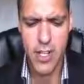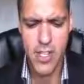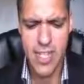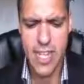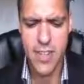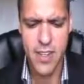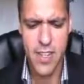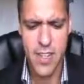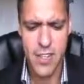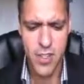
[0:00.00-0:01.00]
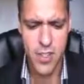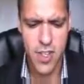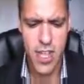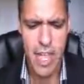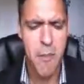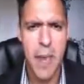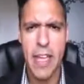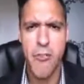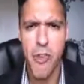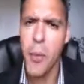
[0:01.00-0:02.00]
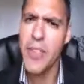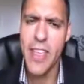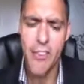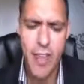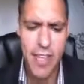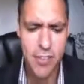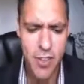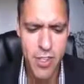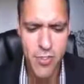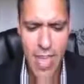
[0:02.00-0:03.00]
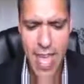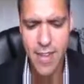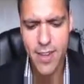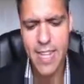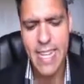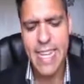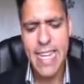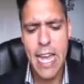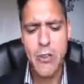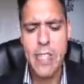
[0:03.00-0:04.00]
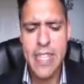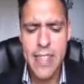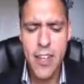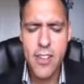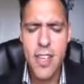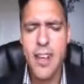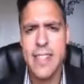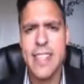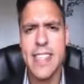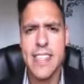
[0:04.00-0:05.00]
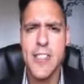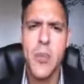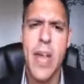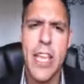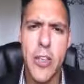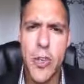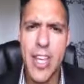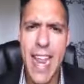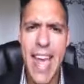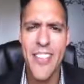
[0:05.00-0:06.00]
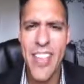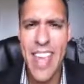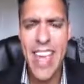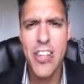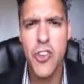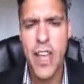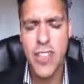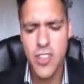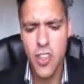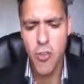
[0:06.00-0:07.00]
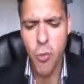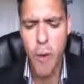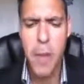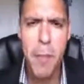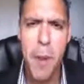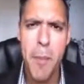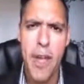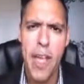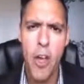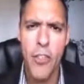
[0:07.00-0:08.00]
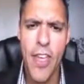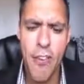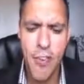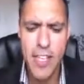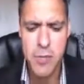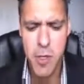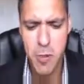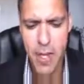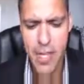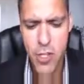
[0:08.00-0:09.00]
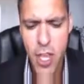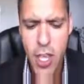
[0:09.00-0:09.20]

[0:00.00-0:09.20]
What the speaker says: understand and it may ruin the effectiveness of the ad. Now, detailed targeting, this is where you can add the interests of what people are putting on their Facebook page.